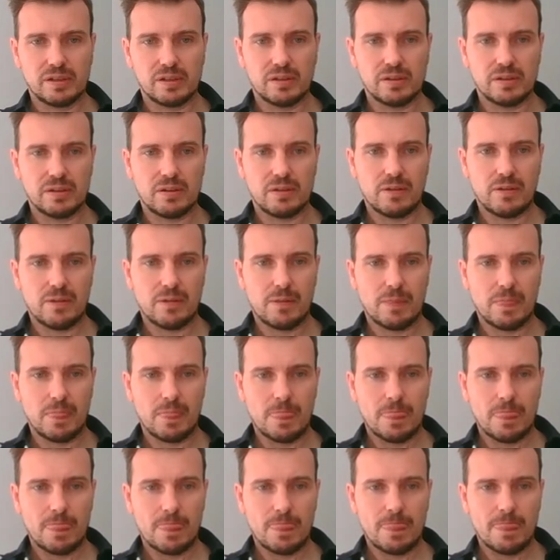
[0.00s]

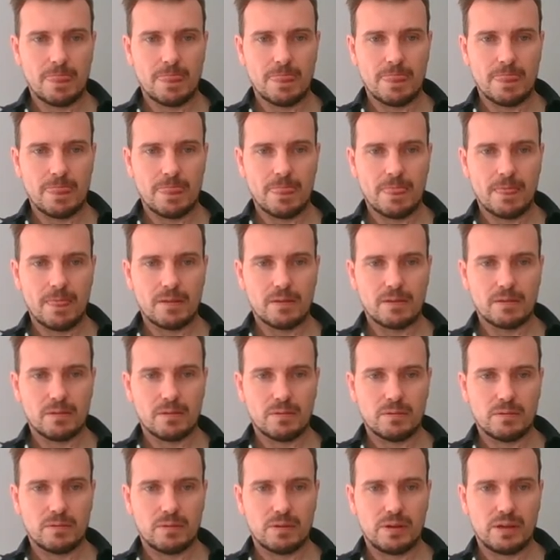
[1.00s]

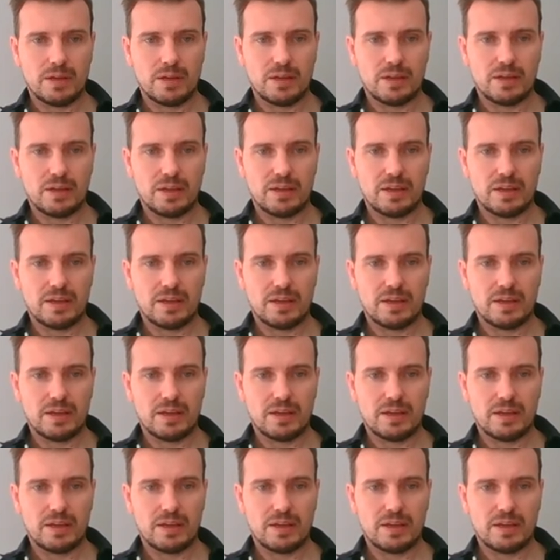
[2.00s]
Nothing is said.